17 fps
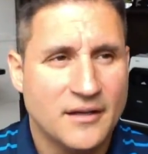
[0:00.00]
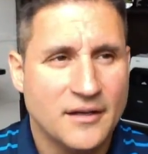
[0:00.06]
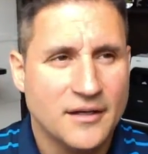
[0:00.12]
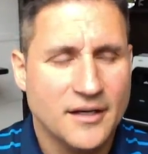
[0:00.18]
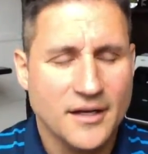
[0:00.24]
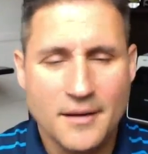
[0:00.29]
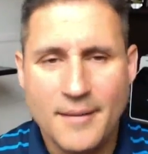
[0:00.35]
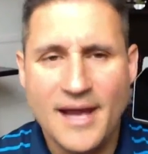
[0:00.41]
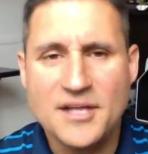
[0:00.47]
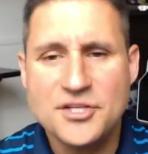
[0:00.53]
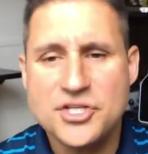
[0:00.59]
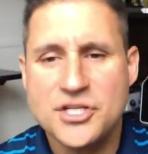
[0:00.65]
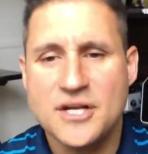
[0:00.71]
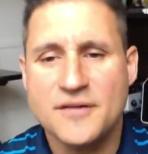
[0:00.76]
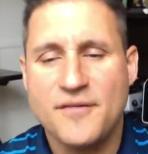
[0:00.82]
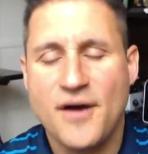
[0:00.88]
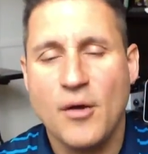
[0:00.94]
You can imagine
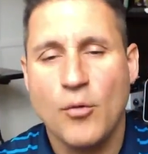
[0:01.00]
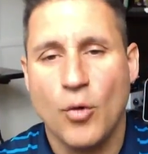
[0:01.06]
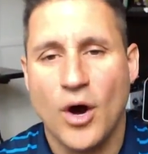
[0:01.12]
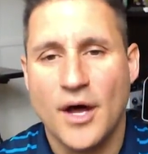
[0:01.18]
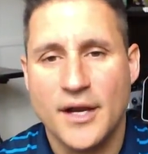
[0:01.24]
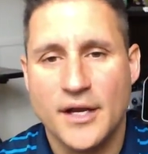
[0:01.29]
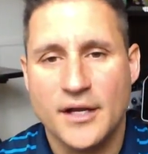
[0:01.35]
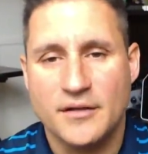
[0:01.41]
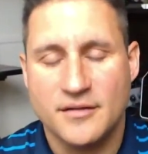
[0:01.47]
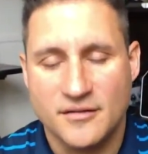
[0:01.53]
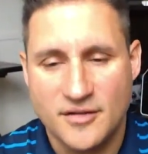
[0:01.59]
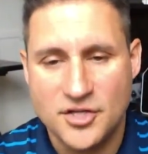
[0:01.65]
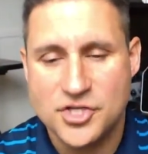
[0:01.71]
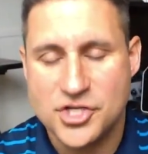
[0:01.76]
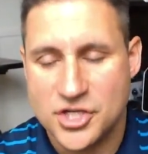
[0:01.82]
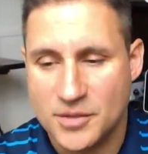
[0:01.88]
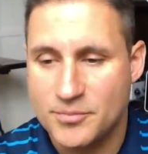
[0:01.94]
if I wanted to
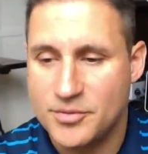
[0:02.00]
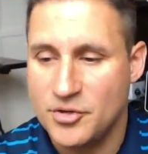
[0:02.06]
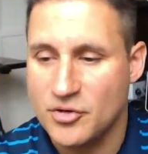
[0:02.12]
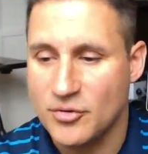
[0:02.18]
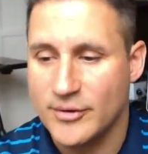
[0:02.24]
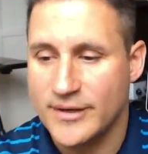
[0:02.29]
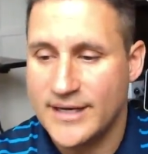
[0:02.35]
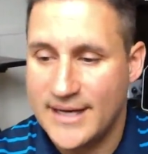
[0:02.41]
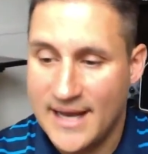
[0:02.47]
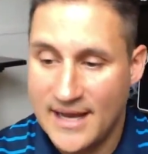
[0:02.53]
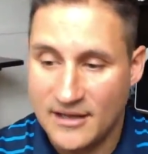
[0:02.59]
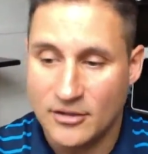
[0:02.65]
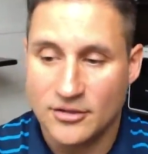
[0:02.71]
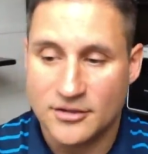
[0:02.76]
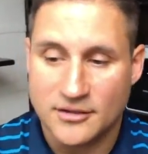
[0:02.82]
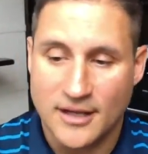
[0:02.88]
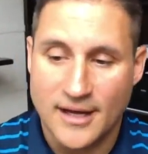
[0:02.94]
teach a computer what an A
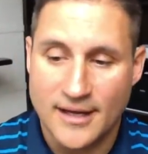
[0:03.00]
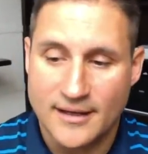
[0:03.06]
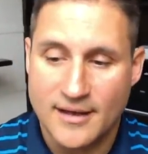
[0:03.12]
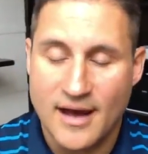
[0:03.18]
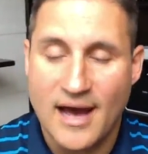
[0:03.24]
looked like,